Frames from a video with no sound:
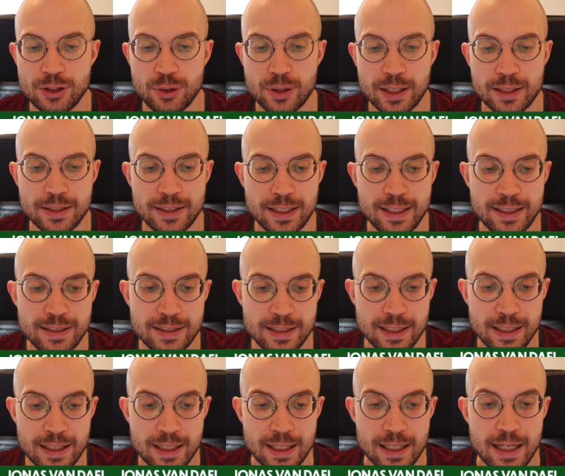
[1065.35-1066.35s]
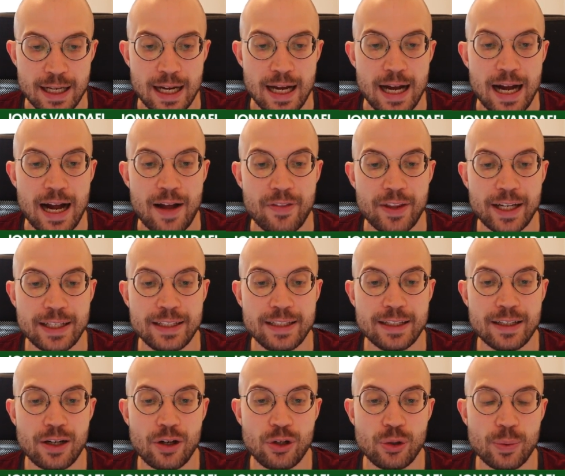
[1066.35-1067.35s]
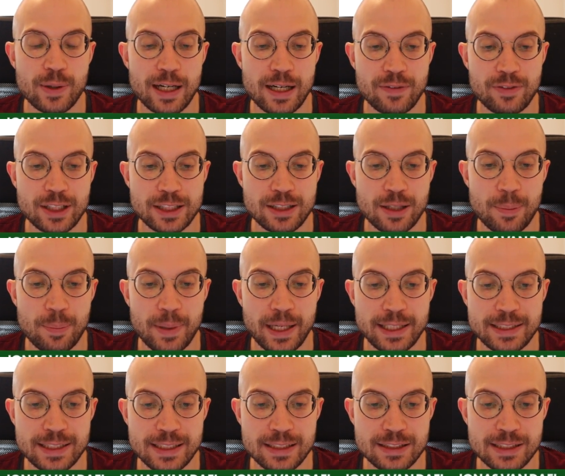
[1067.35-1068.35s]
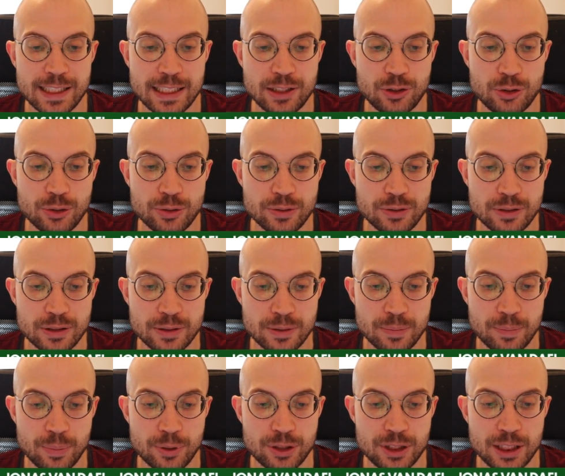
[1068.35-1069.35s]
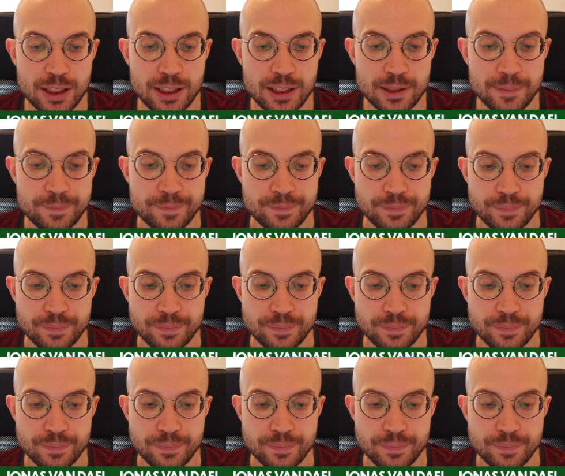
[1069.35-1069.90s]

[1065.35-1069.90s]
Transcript: You can take, and then here you will have this amazing central position.